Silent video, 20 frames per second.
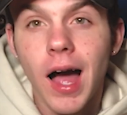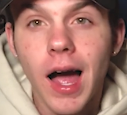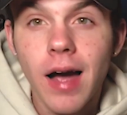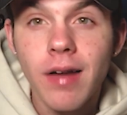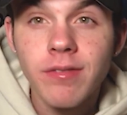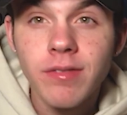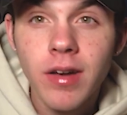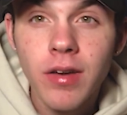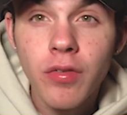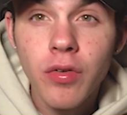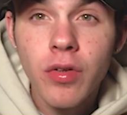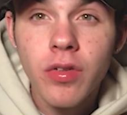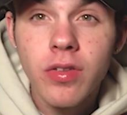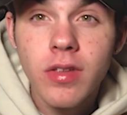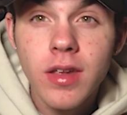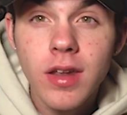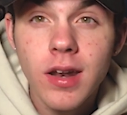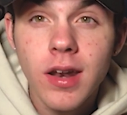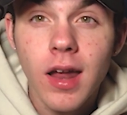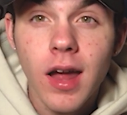I've never
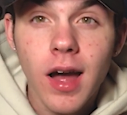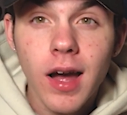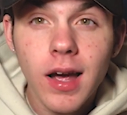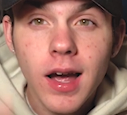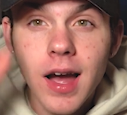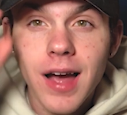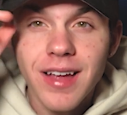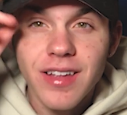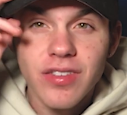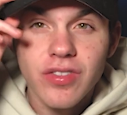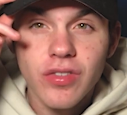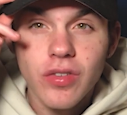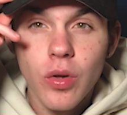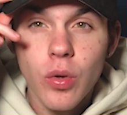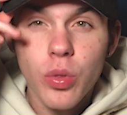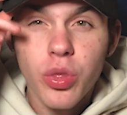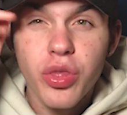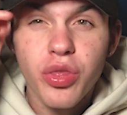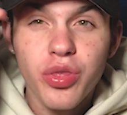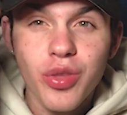seen a guy
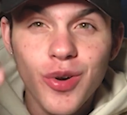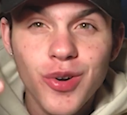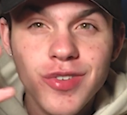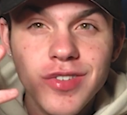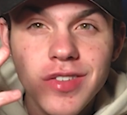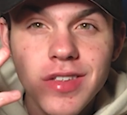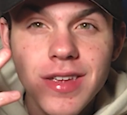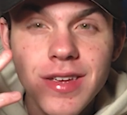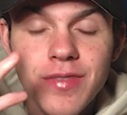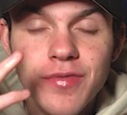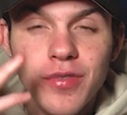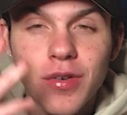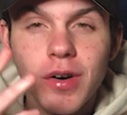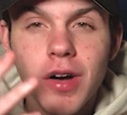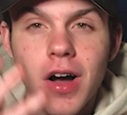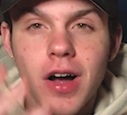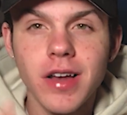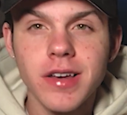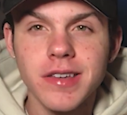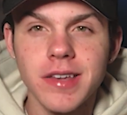so thirsty for
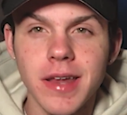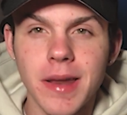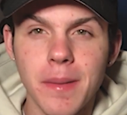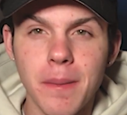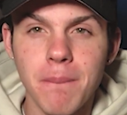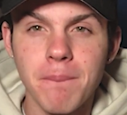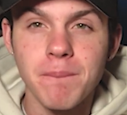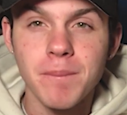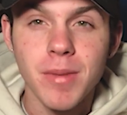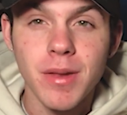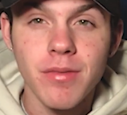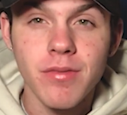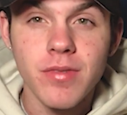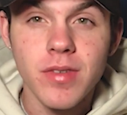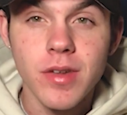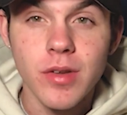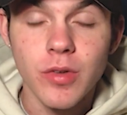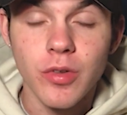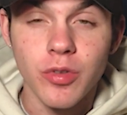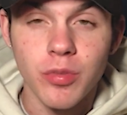content and
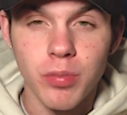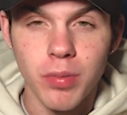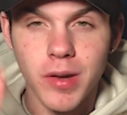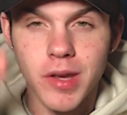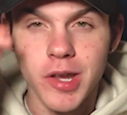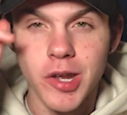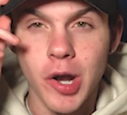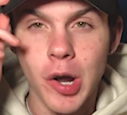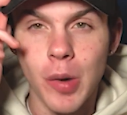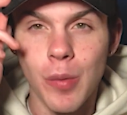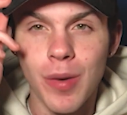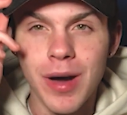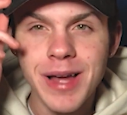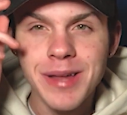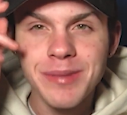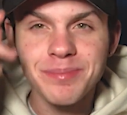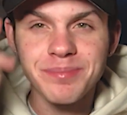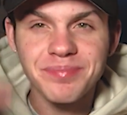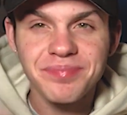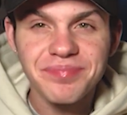views, but you know
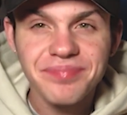what?